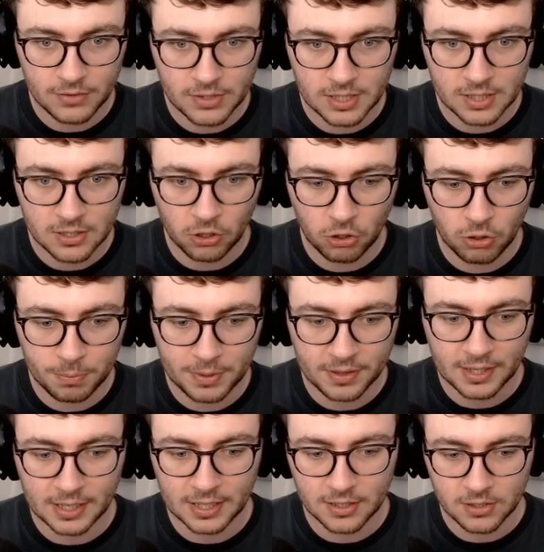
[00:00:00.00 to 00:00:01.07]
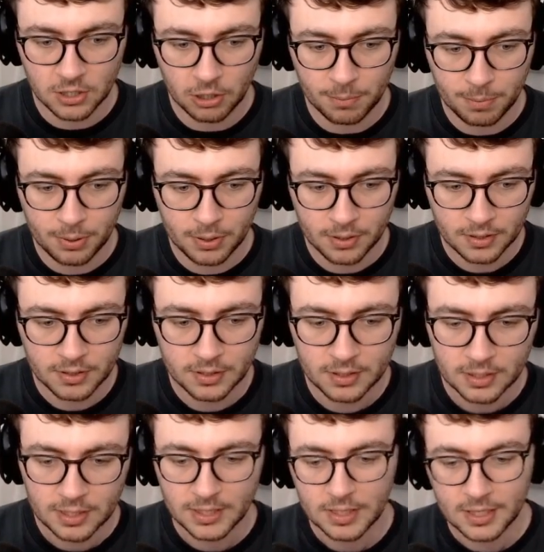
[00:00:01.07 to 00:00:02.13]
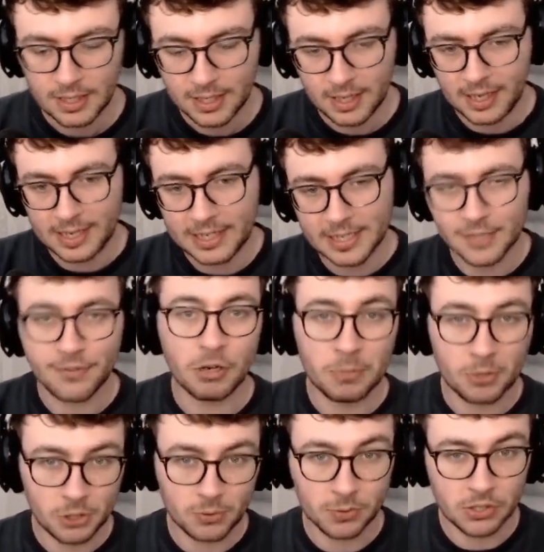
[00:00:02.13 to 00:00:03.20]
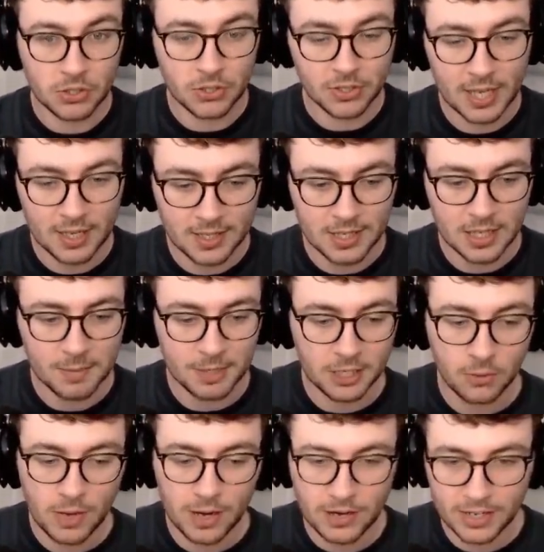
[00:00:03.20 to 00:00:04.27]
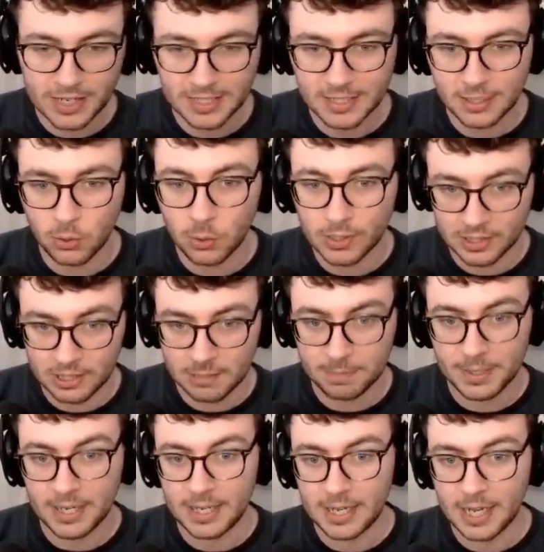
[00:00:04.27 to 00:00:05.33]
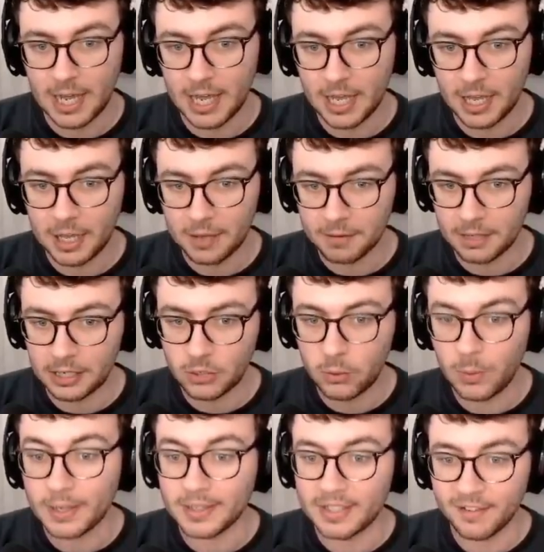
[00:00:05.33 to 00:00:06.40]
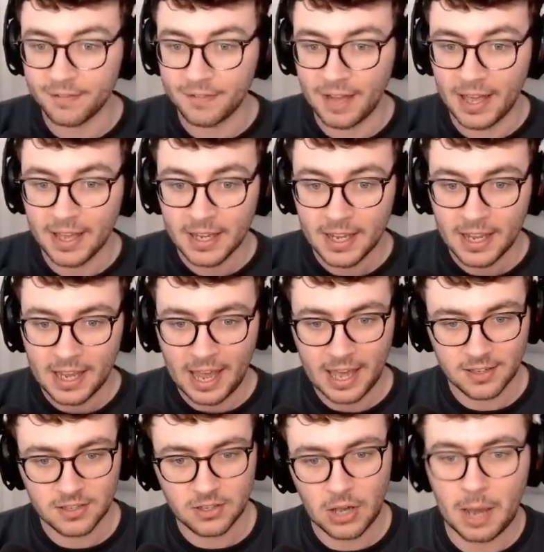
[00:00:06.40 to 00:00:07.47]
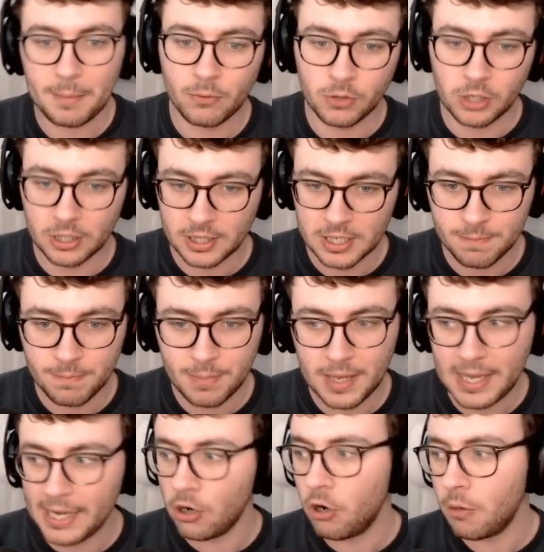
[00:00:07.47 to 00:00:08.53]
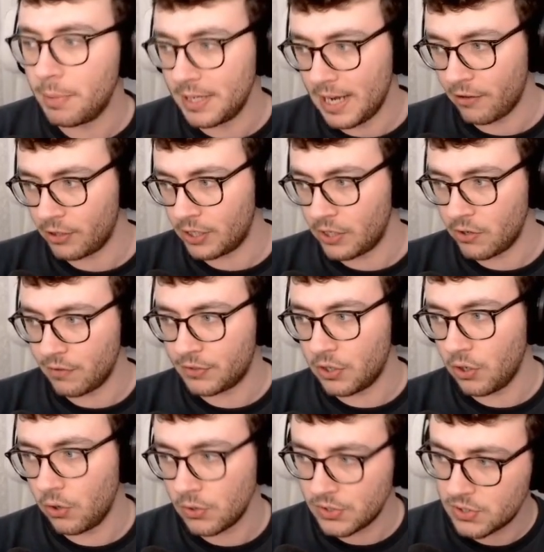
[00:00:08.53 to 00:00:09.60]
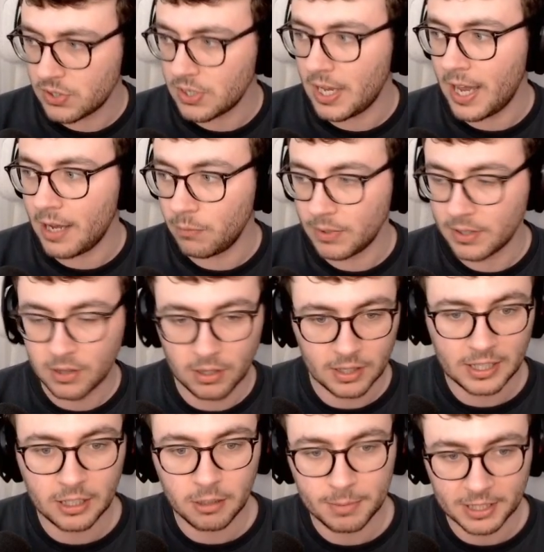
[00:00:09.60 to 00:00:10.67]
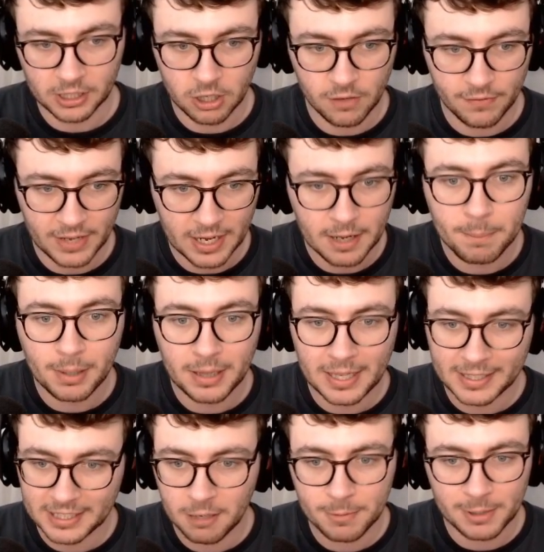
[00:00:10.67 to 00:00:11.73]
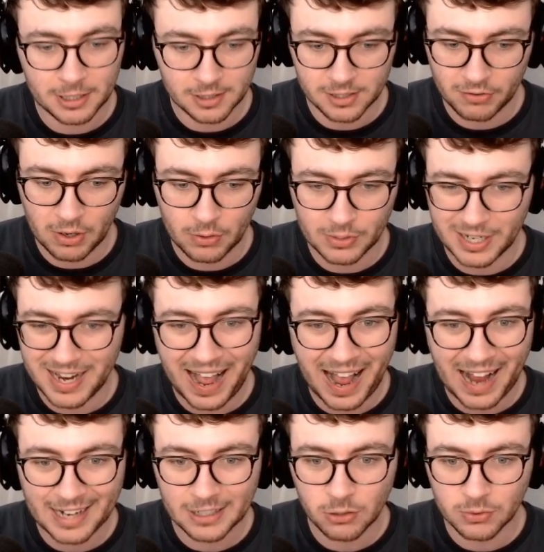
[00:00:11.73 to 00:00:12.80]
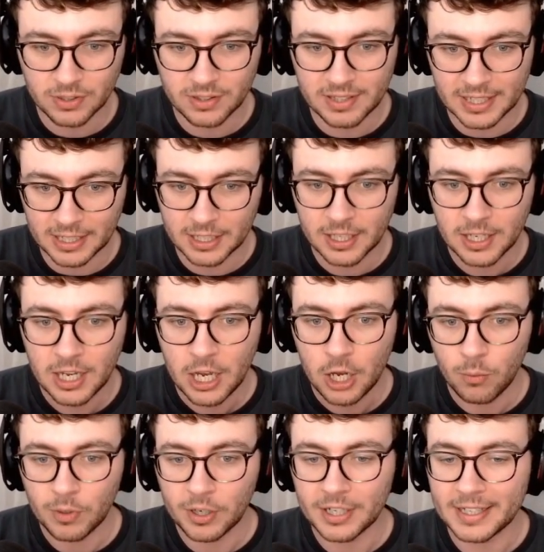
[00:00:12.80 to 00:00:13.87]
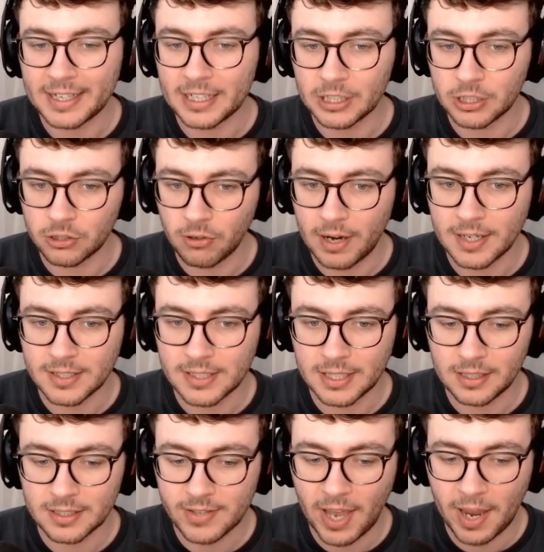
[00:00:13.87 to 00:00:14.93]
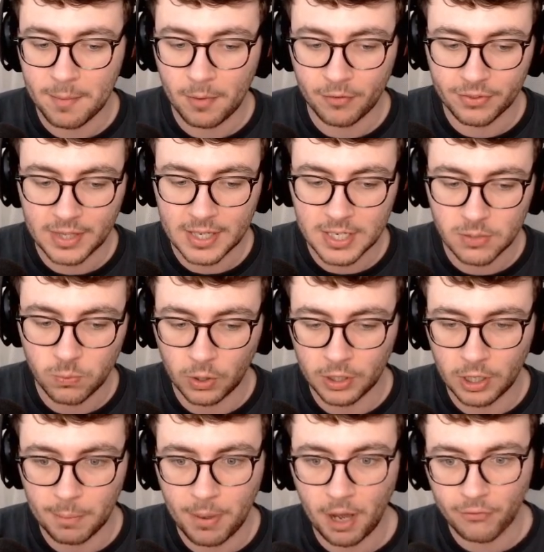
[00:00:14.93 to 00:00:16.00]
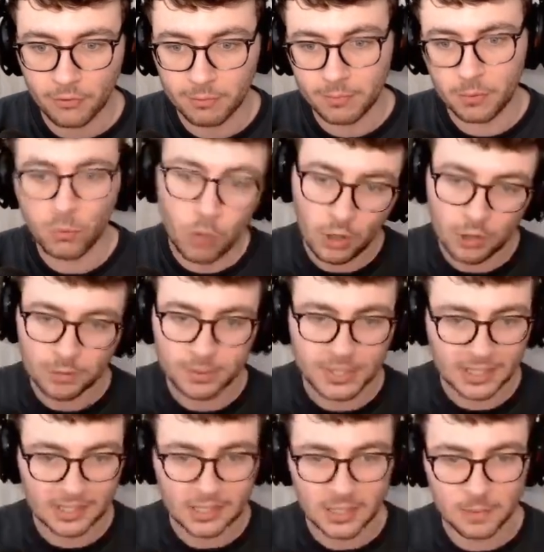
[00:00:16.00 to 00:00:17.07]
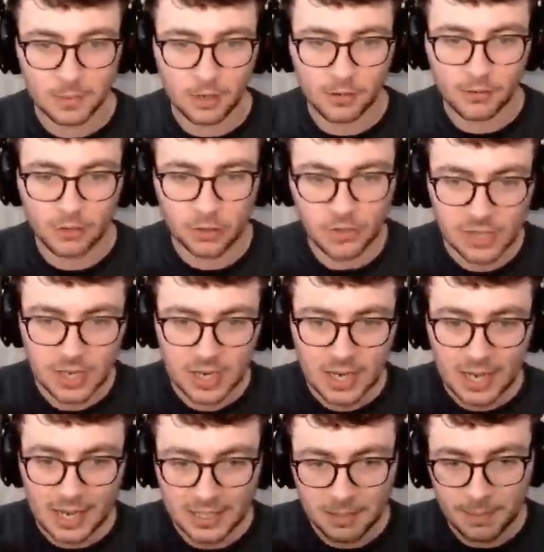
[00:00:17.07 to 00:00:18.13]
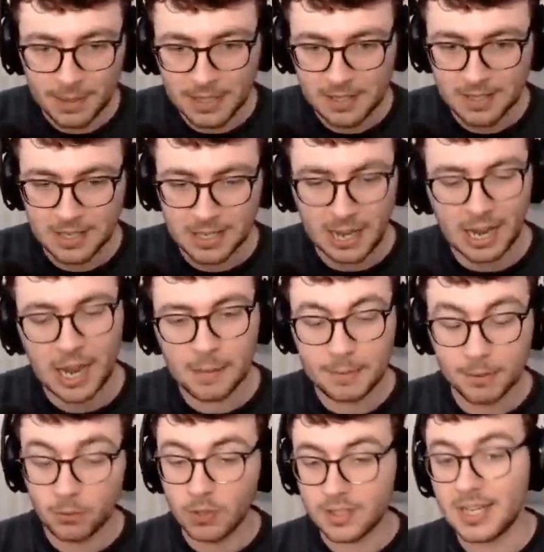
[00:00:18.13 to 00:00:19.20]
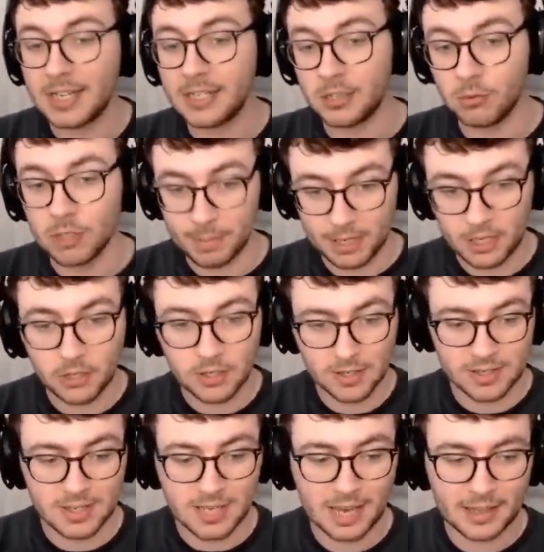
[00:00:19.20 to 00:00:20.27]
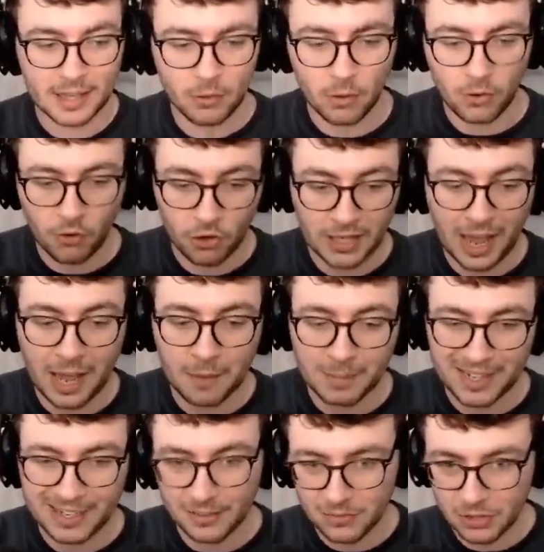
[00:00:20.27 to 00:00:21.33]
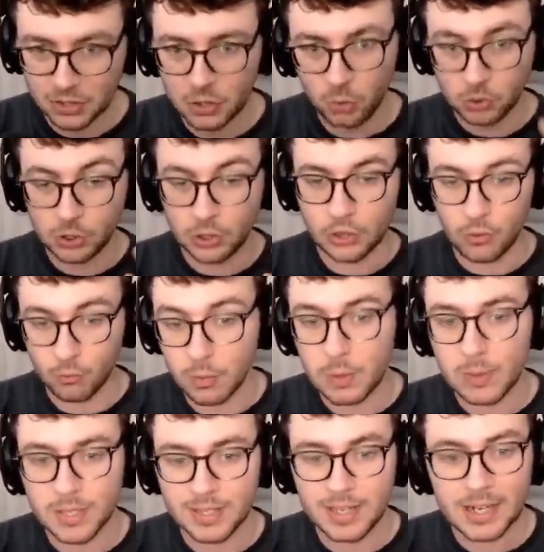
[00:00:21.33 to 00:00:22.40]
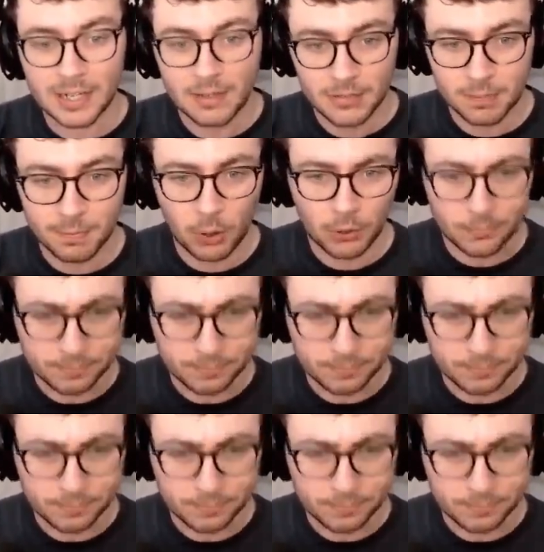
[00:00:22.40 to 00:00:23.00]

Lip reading: to open things up, it is very much one of those hills in the middle where it is going to be quite the affair. So, I mean, we've got this big open area, of course, with a little bit of cover, plenty of buildings around it. I don't think we're going to get a great deal of time off this one, apart from one particular spot, of course. It depends, I mean, what side you want to be on is the side that we're on. I'm kind of just calling it the ruin side of spawn,